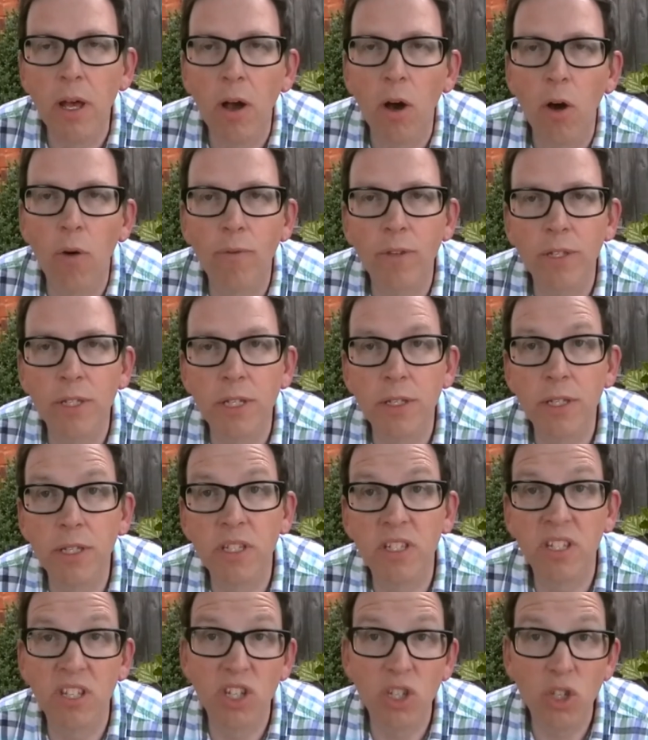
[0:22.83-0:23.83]
Obviously this
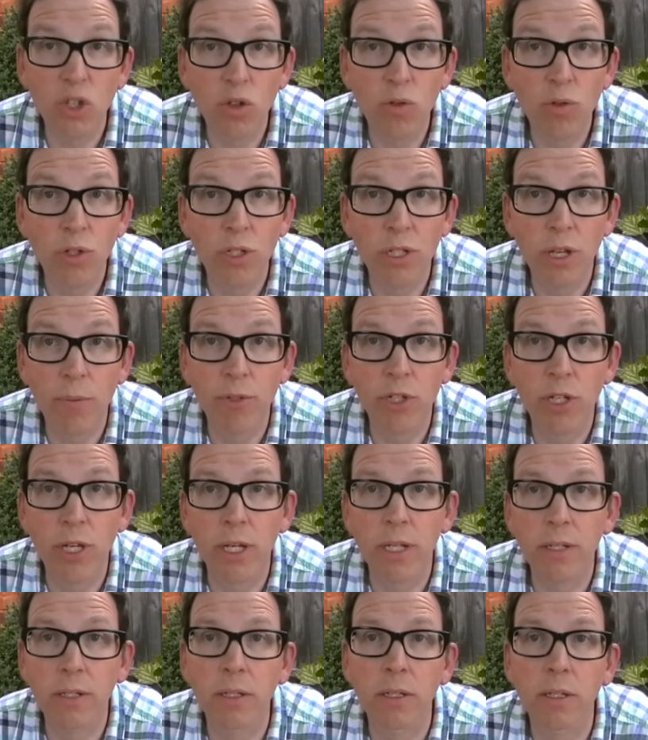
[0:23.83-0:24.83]
is a huge
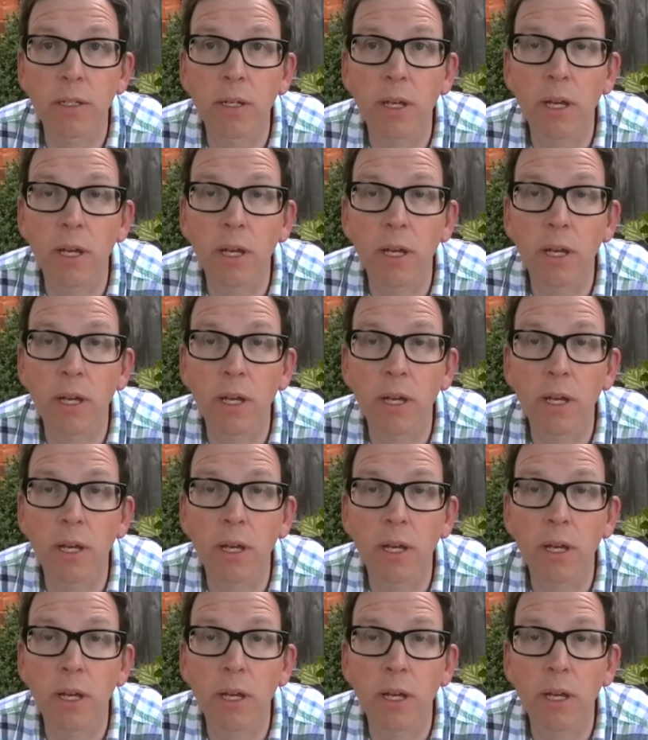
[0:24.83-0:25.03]
subject,